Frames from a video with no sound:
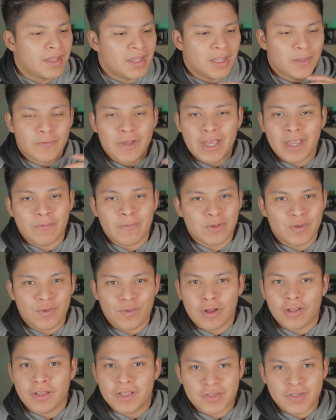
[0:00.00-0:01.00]
If I ever
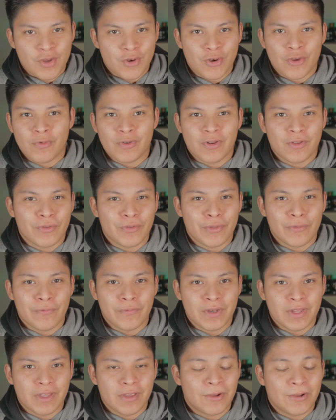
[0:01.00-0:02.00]
do, I'll let y'all know in another
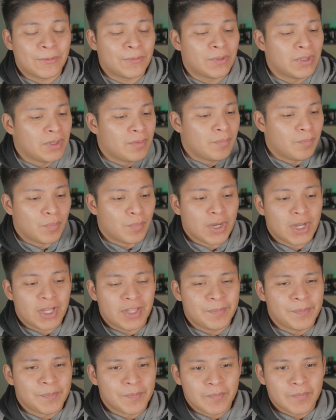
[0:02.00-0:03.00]
video,
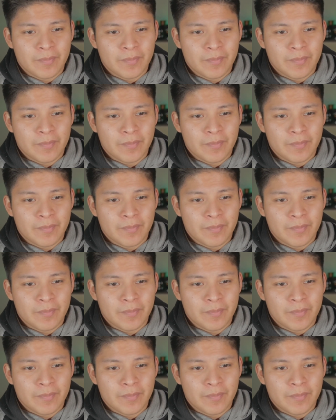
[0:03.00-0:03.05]
but